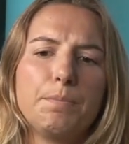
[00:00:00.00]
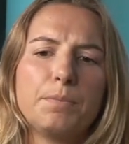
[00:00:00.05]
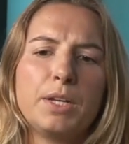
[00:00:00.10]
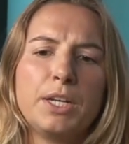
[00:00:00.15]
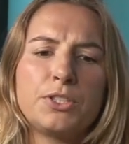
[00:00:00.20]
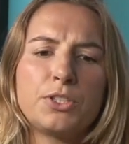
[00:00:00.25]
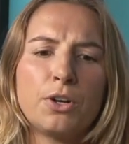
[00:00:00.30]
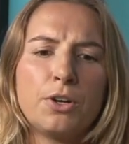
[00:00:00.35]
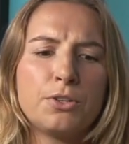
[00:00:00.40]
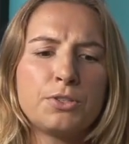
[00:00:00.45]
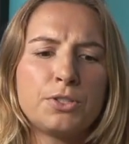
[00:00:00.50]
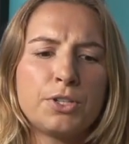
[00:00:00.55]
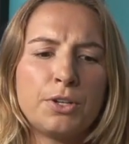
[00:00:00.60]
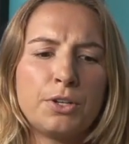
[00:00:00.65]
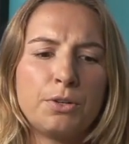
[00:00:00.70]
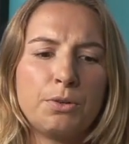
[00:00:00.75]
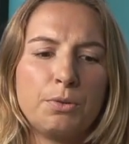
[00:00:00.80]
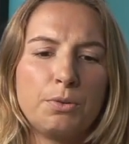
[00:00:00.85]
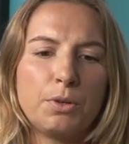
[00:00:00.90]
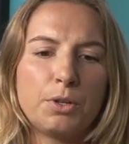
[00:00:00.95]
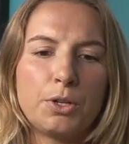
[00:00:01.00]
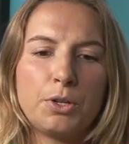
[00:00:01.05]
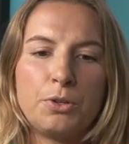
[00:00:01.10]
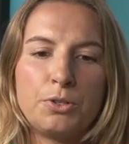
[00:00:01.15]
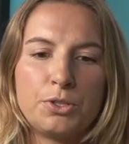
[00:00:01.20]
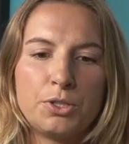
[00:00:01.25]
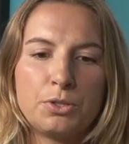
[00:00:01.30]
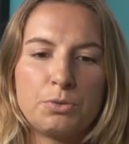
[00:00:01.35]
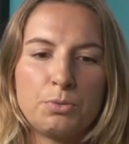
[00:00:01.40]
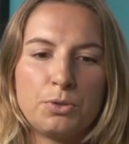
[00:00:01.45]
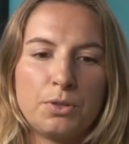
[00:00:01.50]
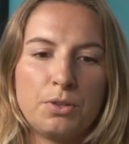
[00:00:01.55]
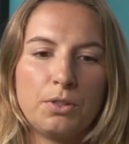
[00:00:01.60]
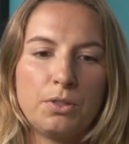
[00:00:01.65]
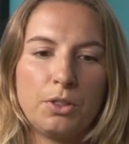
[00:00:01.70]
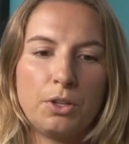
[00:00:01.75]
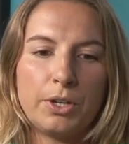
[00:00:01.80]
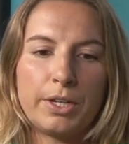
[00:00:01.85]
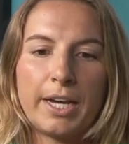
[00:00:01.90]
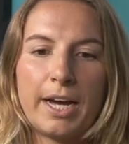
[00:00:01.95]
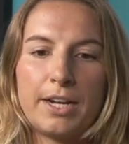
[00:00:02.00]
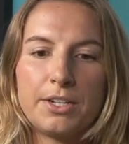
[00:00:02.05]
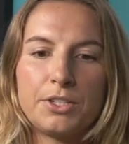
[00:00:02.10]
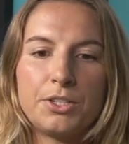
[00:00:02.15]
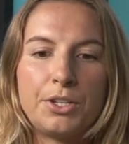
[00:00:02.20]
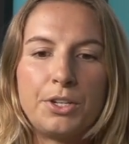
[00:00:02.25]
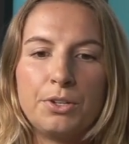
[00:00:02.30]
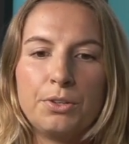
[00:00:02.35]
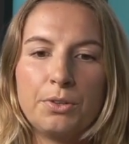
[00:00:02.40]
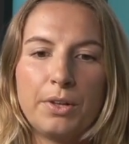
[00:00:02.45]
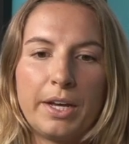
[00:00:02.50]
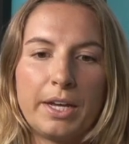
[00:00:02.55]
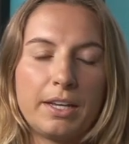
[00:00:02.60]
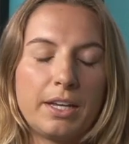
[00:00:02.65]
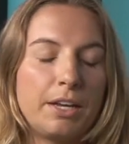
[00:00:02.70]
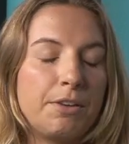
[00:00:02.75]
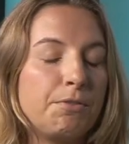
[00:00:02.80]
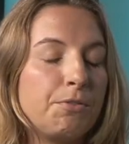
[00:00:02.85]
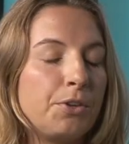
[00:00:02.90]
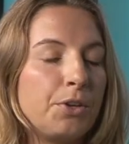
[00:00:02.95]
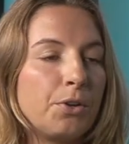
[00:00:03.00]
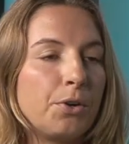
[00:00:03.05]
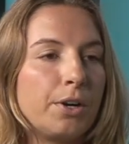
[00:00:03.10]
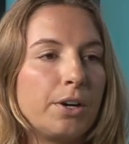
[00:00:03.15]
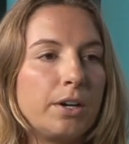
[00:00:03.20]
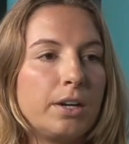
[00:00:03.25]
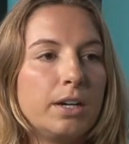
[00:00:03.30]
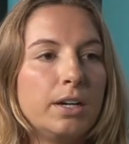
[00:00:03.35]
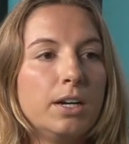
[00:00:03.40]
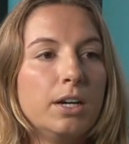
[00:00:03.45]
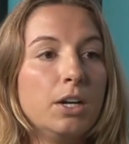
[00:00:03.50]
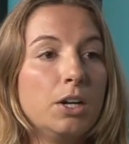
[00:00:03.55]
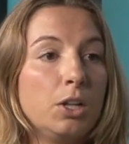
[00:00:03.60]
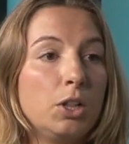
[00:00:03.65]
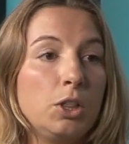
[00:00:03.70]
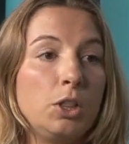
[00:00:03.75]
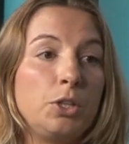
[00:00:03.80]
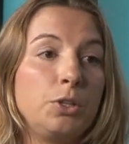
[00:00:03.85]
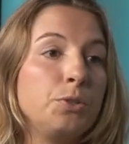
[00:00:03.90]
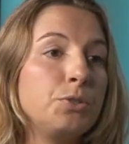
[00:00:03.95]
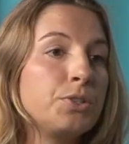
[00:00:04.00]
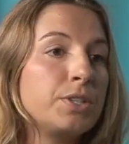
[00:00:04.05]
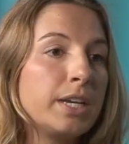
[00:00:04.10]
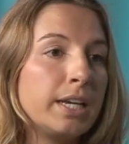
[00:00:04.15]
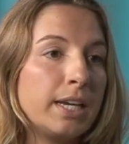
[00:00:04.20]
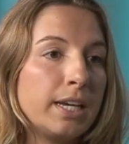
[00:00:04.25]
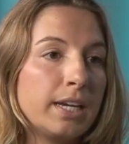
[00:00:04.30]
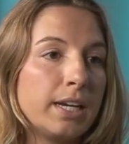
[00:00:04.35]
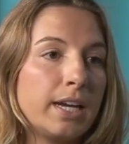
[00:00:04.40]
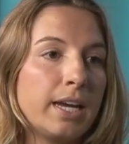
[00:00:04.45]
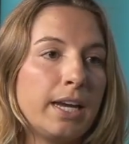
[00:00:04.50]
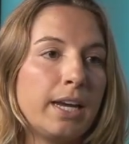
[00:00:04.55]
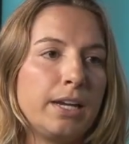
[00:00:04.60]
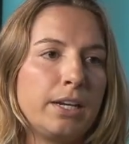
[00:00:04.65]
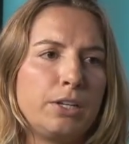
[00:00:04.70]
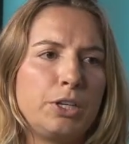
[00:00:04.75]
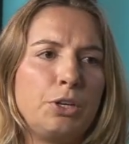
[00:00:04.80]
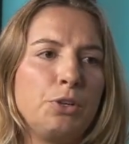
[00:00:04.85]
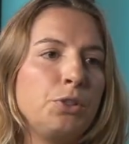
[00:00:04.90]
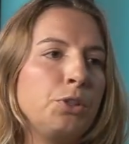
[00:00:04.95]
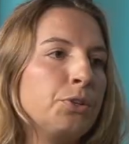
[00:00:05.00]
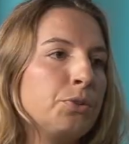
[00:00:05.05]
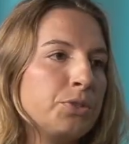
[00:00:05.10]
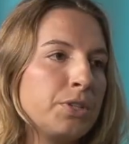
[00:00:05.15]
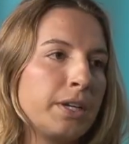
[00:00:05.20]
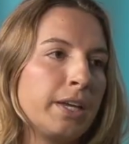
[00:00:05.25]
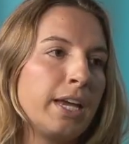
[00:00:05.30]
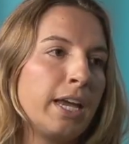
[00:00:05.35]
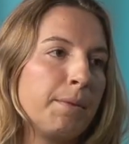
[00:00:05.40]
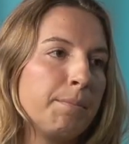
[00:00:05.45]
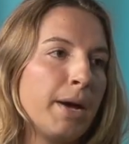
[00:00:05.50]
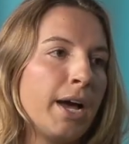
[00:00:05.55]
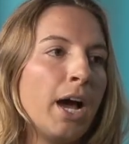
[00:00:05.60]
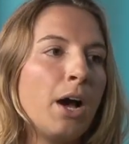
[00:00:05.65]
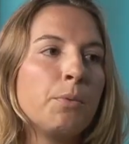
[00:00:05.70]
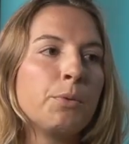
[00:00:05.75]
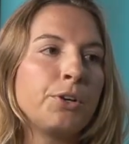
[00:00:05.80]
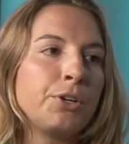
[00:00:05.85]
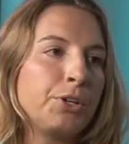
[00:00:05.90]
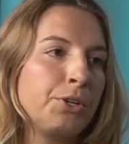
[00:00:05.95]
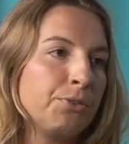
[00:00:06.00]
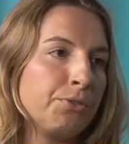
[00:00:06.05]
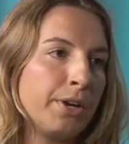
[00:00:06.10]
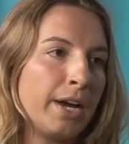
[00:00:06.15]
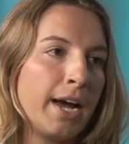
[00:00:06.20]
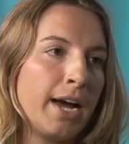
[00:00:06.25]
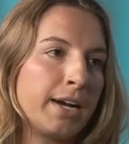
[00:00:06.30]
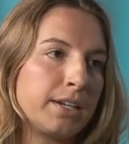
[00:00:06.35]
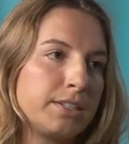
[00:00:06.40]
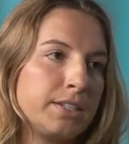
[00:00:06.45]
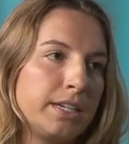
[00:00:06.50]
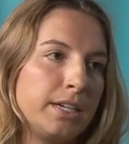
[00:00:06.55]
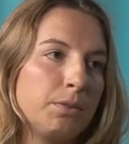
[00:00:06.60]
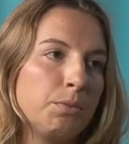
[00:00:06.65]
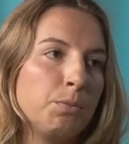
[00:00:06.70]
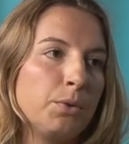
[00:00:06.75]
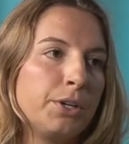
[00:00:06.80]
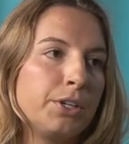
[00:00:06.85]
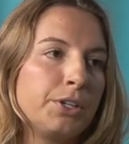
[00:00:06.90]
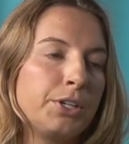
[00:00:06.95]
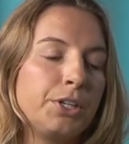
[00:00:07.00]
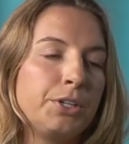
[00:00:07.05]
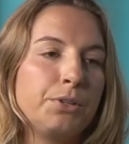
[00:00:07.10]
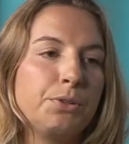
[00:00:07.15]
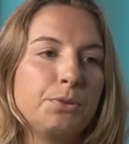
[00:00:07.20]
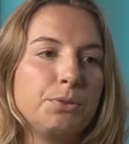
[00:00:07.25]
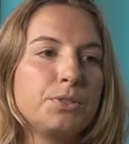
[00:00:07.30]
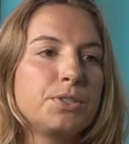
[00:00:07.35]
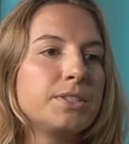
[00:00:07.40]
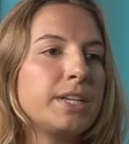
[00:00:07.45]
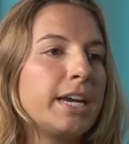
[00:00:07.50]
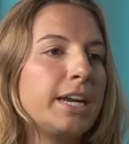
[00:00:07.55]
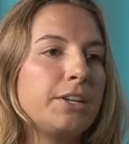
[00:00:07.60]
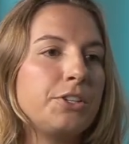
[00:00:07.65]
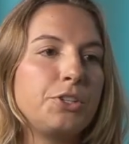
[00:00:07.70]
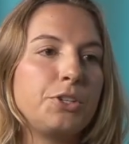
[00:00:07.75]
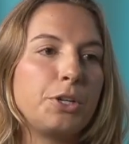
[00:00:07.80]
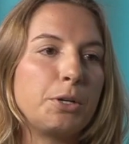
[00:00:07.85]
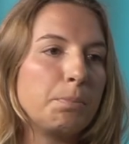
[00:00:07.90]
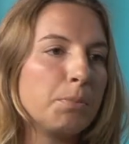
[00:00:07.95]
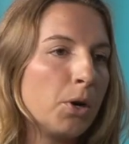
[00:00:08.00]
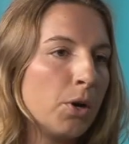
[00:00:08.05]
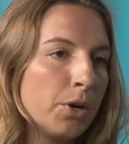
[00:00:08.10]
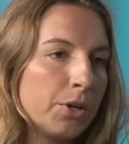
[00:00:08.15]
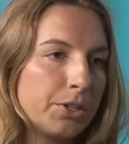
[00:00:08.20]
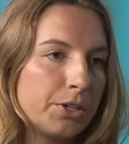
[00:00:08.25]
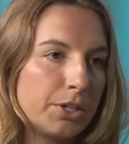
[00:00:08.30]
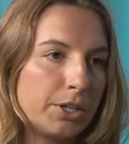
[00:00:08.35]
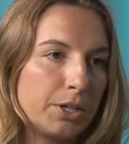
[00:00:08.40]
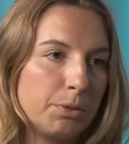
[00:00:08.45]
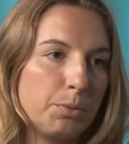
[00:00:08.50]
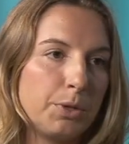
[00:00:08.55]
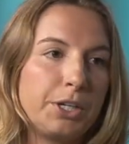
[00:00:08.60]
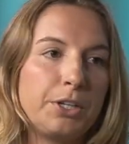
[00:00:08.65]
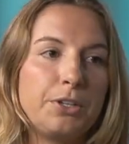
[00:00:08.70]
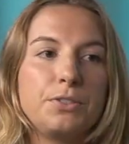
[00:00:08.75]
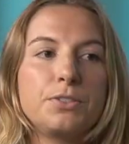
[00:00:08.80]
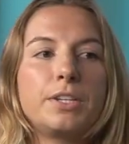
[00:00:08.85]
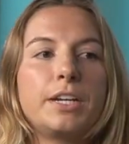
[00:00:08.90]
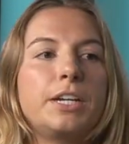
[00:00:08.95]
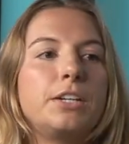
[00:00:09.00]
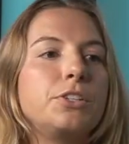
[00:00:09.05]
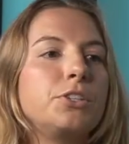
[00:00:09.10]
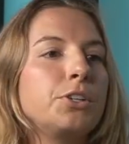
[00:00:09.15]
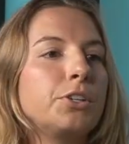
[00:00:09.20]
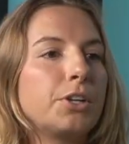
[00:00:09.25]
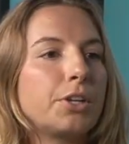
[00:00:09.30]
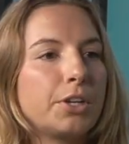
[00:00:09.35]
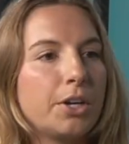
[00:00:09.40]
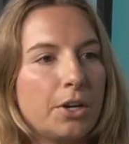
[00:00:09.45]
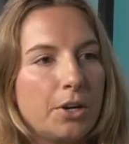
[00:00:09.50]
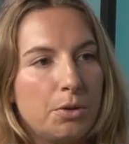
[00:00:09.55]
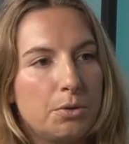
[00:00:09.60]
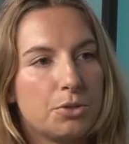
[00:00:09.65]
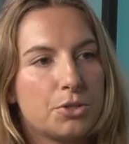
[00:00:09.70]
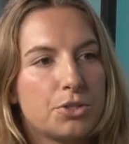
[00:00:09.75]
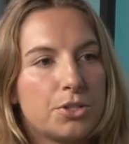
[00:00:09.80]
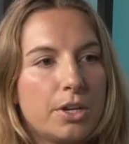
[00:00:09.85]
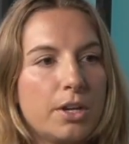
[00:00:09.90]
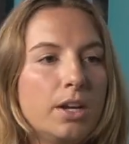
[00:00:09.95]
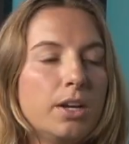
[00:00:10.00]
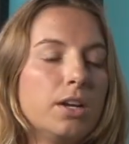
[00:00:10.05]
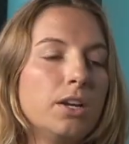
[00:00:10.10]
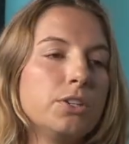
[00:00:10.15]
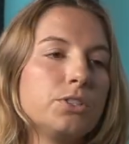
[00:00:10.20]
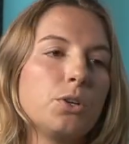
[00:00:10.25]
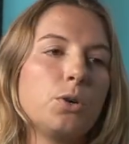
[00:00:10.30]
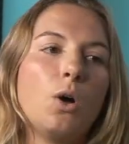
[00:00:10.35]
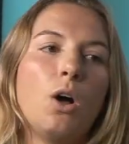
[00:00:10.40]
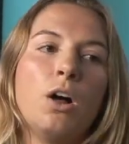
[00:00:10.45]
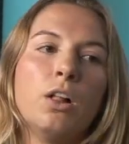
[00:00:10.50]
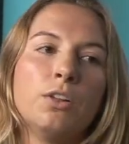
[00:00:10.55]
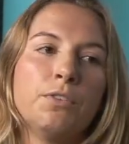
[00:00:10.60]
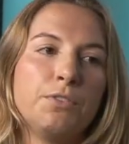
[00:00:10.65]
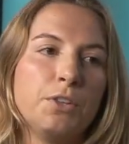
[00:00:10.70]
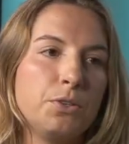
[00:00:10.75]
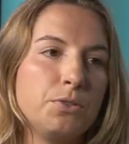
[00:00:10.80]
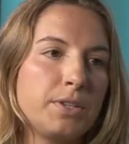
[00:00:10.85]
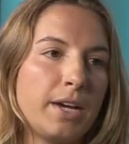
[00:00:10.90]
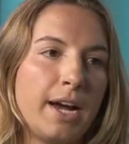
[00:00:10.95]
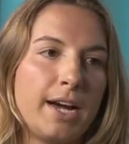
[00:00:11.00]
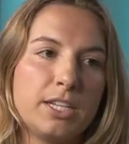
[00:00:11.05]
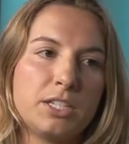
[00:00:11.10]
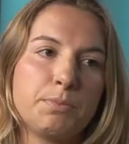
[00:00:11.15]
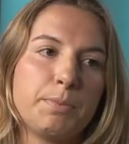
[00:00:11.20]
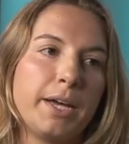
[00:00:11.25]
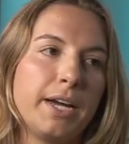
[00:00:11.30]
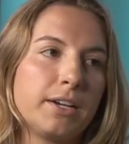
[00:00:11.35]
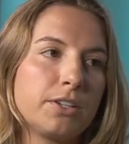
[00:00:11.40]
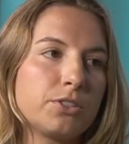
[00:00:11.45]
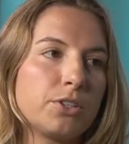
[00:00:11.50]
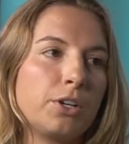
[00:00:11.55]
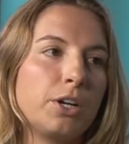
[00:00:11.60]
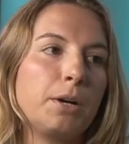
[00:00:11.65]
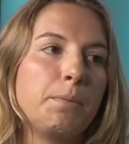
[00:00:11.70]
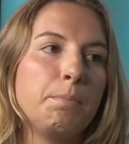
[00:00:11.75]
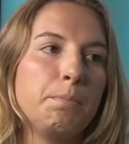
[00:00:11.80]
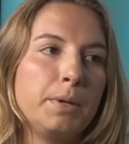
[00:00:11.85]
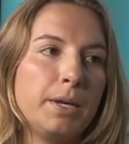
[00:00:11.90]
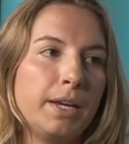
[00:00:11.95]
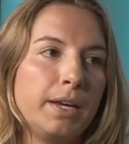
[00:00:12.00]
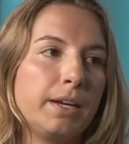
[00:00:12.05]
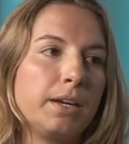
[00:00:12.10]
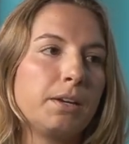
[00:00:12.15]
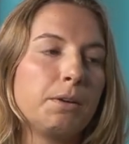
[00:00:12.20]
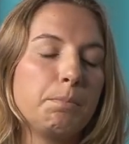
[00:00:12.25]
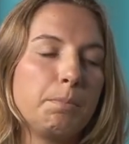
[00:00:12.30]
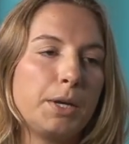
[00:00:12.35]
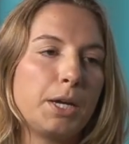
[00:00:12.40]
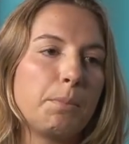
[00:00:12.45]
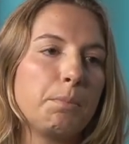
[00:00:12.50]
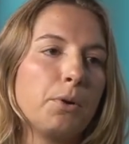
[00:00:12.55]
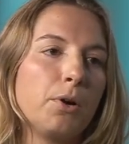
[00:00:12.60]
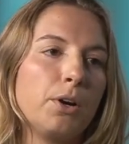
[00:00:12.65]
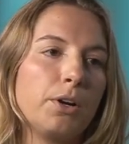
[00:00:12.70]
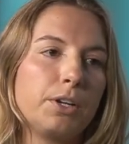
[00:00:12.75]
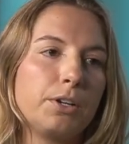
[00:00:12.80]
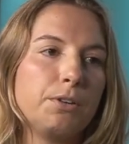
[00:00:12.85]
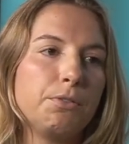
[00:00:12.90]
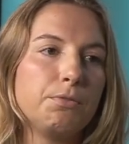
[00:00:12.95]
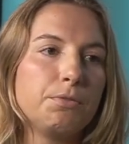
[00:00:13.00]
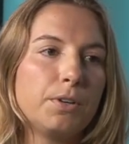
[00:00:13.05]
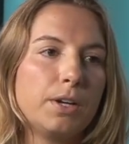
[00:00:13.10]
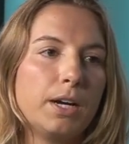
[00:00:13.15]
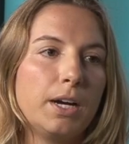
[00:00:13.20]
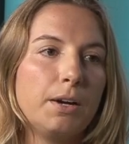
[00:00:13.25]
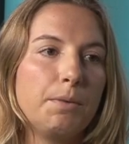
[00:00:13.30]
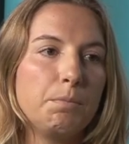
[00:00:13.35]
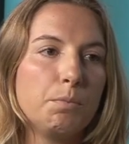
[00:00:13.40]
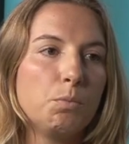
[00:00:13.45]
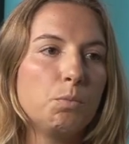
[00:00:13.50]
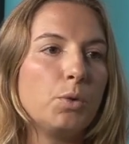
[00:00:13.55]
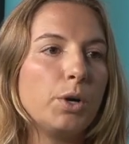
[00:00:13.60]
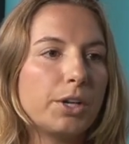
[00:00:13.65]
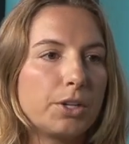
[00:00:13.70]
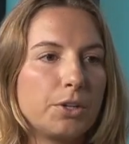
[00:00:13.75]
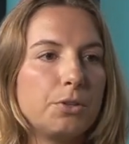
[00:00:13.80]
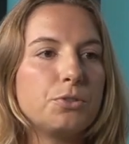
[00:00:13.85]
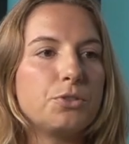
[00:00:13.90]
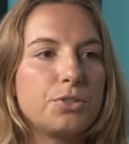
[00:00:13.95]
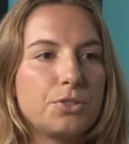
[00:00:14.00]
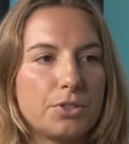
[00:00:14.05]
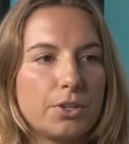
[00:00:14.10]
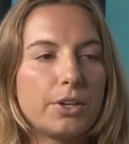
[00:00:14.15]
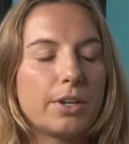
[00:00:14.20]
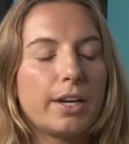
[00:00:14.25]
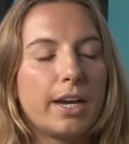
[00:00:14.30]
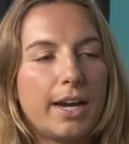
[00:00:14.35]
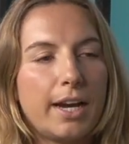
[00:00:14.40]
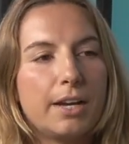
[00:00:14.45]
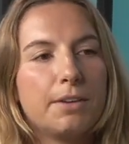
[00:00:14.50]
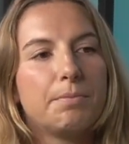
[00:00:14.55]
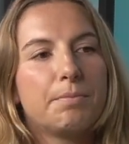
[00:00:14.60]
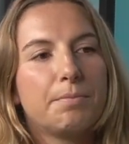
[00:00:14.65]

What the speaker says: It's also, coaches will look at too, like if you're losing and you lose a game, how are you reacting? What are you saying to your partner? What are you saying to your coach? So all of those aspects are a big, big part of what coaches look at.